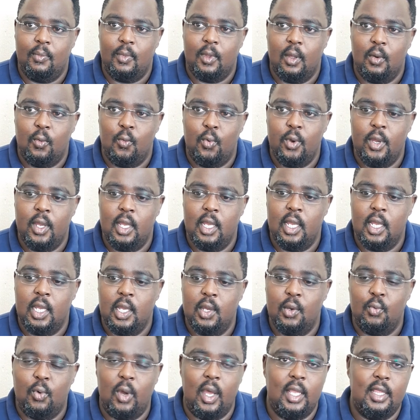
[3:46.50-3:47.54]

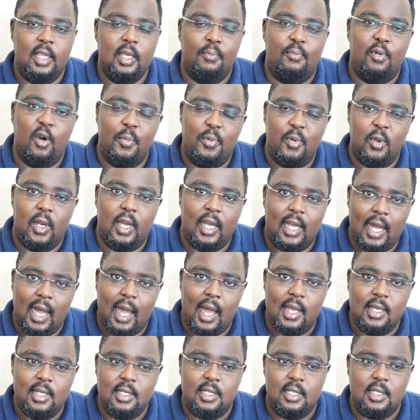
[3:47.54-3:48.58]
We were the popular
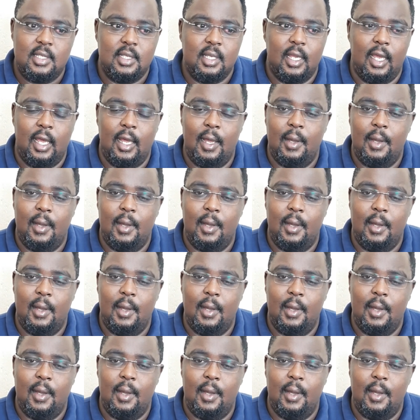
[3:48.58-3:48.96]
guys,